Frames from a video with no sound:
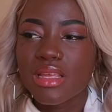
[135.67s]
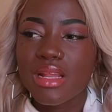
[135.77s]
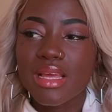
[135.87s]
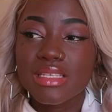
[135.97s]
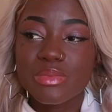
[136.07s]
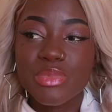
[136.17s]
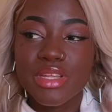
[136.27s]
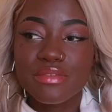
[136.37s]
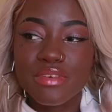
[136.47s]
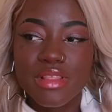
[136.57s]
it has
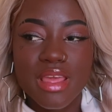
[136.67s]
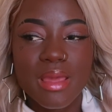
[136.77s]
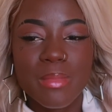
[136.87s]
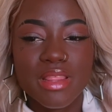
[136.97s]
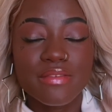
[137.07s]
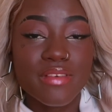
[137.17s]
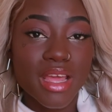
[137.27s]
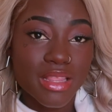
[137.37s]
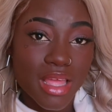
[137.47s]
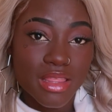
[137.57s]
been for them and the
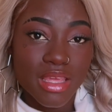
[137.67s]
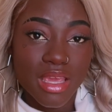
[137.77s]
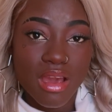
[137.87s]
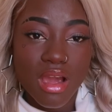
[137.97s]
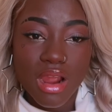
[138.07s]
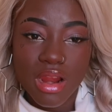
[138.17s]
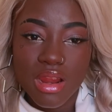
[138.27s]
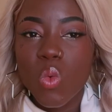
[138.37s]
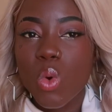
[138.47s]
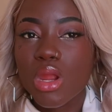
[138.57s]
fact that they
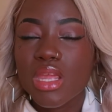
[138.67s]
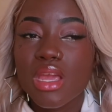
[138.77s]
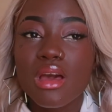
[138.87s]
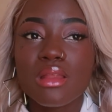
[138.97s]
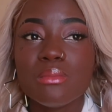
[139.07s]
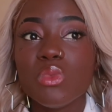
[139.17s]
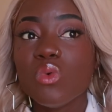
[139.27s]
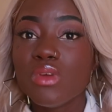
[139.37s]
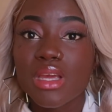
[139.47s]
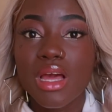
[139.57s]
are working on
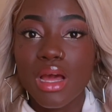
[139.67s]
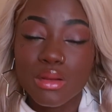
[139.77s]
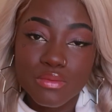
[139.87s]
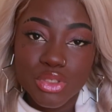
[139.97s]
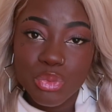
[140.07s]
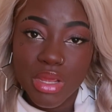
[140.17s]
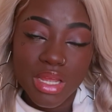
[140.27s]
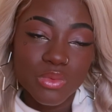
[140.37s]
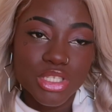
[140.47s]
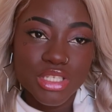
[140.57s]
moving out of
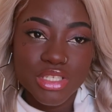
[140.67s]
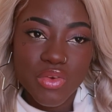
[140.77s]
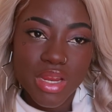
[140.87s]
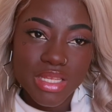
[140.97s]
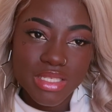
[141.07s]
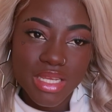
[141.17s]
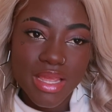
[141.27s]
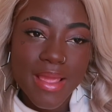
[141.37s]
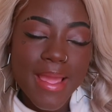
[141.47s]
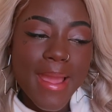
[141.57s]
Japan which is crazy.